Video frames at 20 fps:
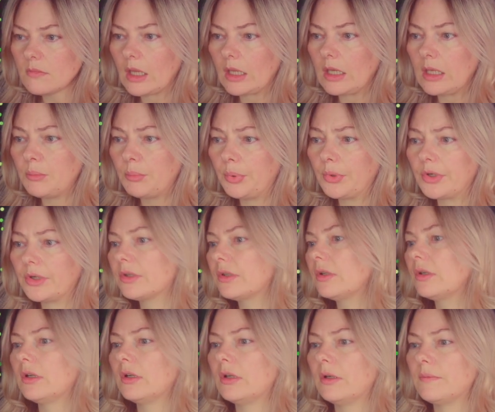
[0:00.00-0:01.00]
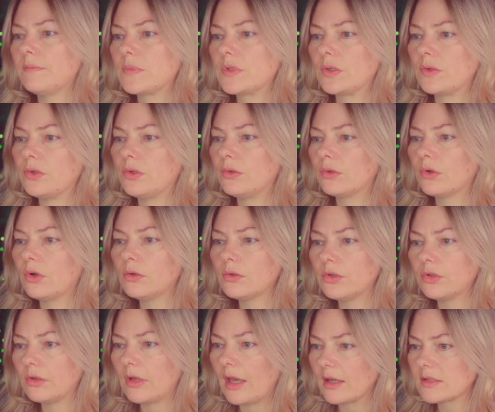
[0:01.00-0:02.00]
import, um, so you call
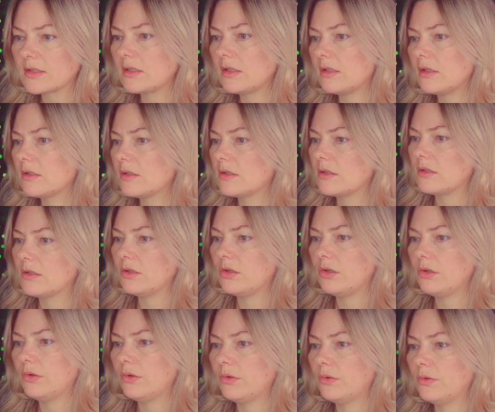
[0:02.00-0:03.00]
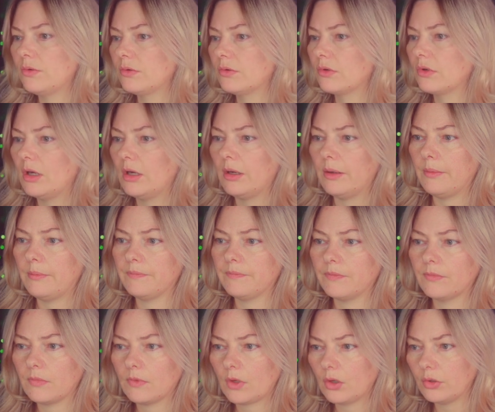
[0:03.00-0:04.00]
your axis, you um,
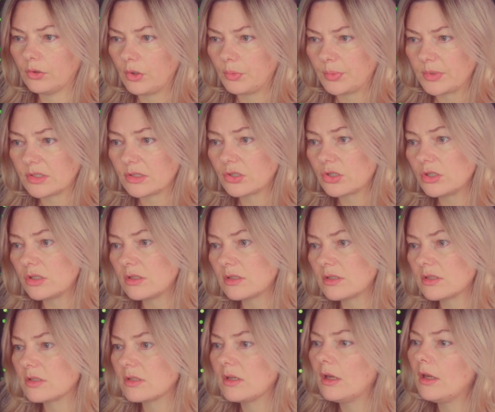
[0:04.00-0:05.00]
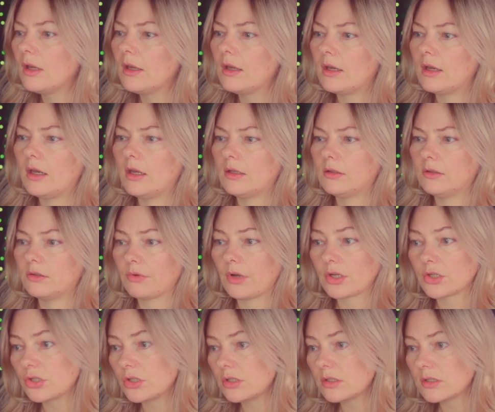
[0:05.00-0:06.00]
call your positions and
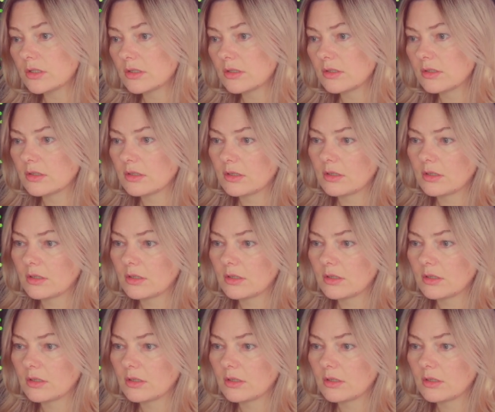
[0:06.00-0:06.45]
directions.